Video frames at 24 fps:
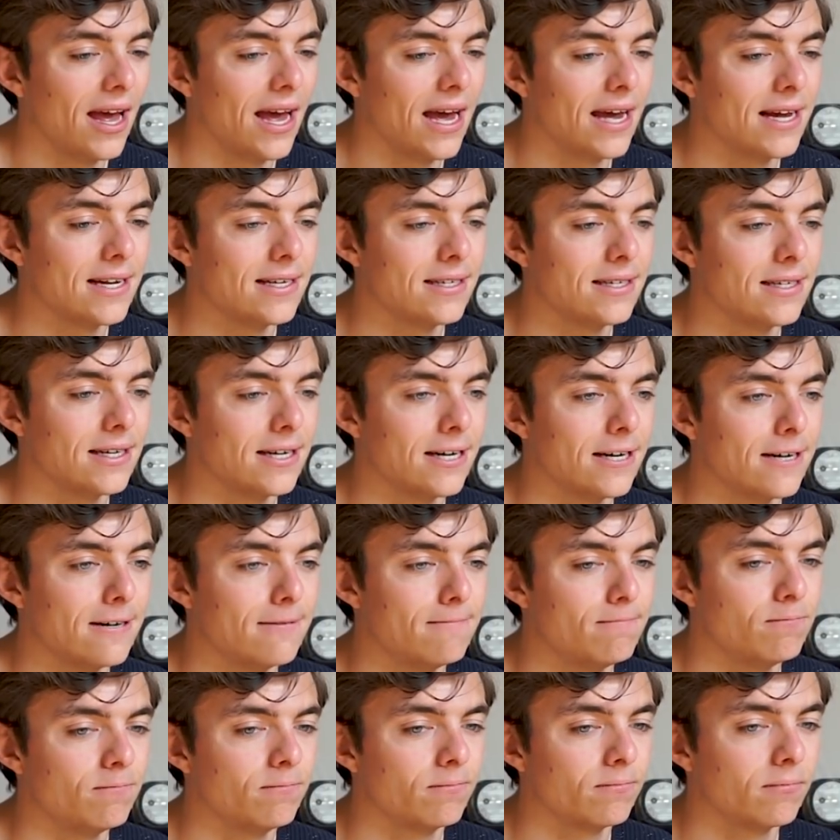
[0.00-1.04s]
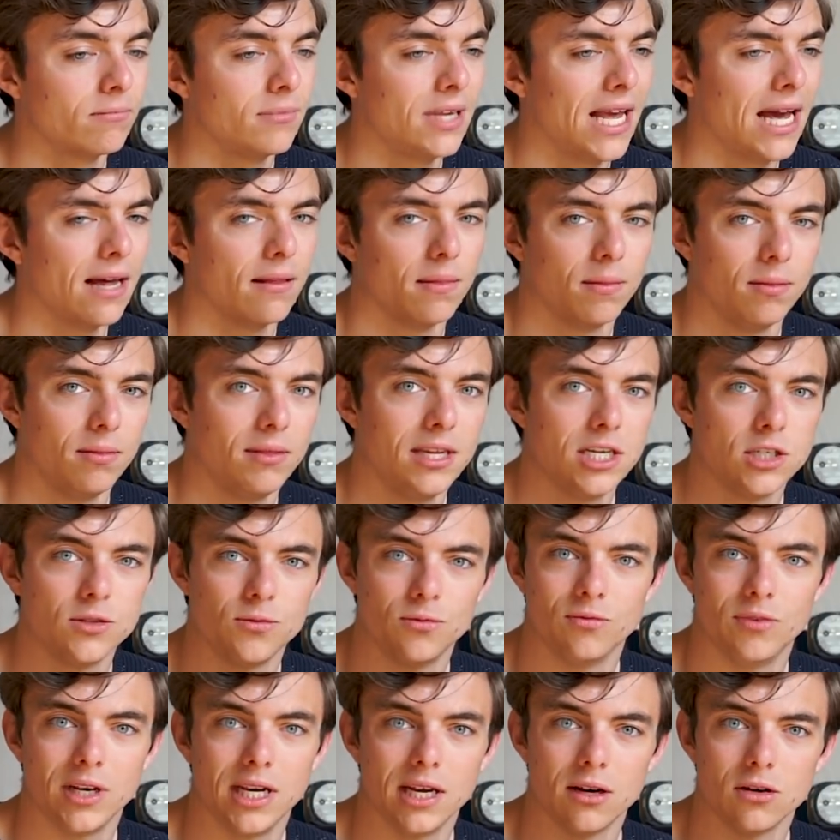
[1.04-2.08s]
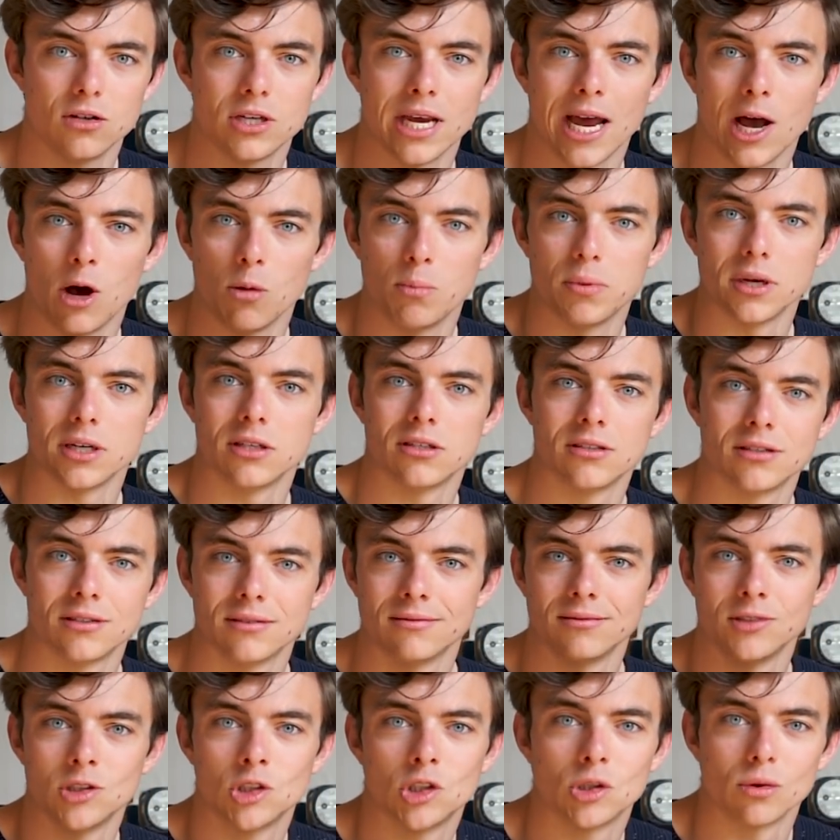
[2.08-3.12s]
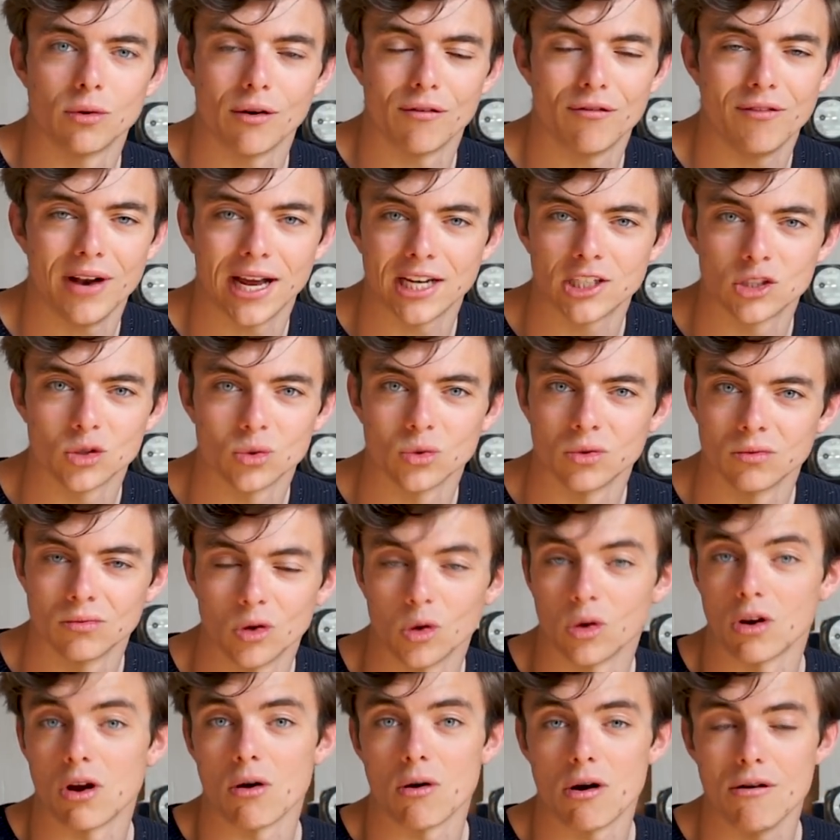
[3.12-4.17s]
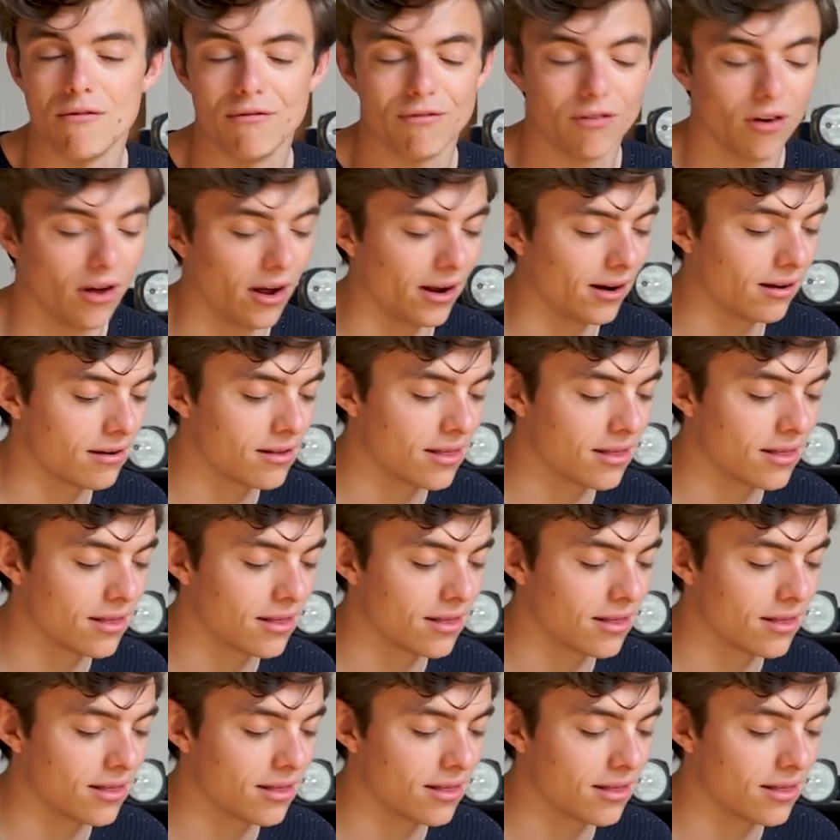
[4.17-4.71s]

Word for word: And um, yeah, these videos help us to reflect on, on our own flying,